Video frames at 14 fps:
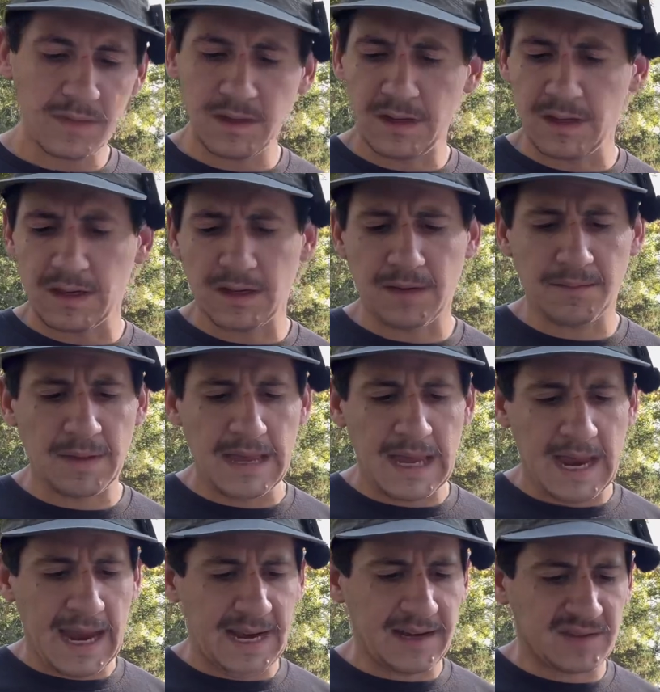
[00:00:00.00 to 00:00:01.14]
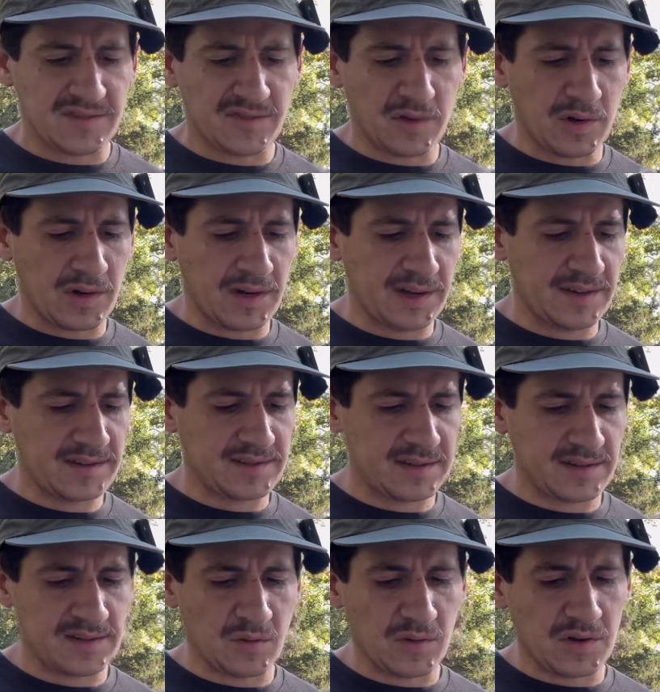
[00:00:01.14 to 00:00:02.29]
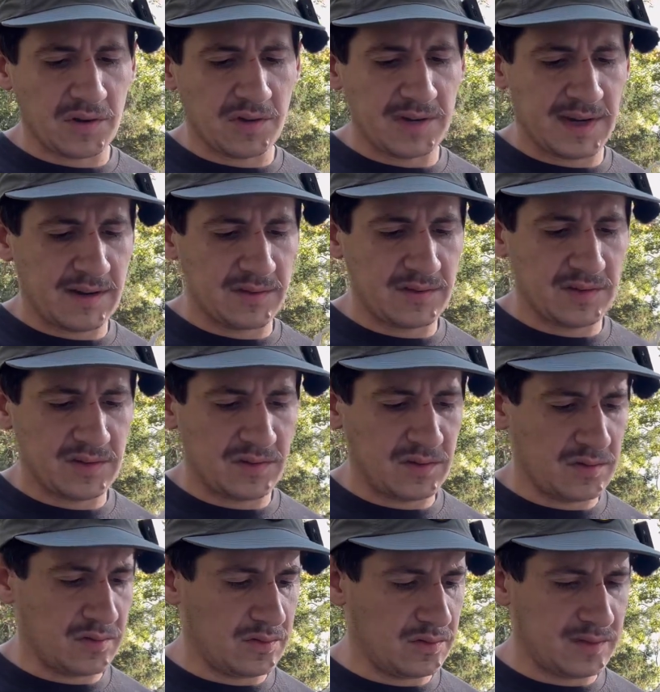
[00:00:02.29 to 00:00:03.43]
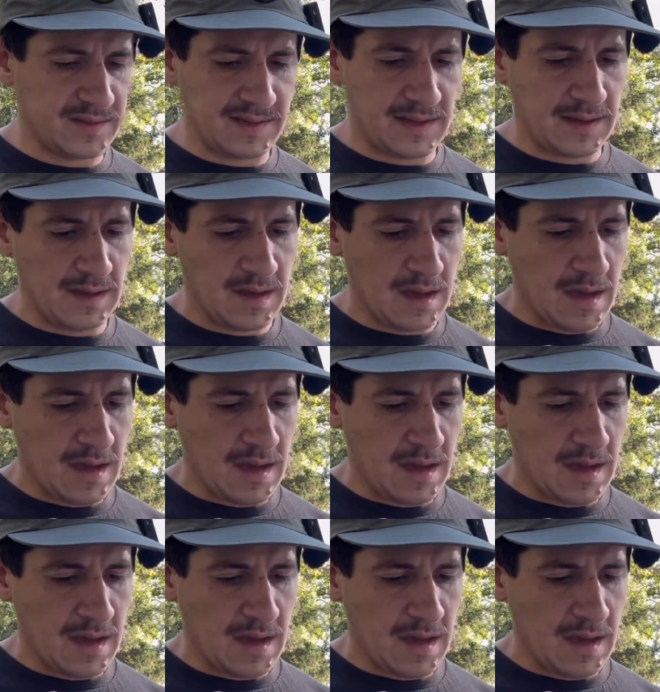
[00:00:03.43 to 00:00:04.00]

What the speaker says: And as far as, so we'll go down to, let's see,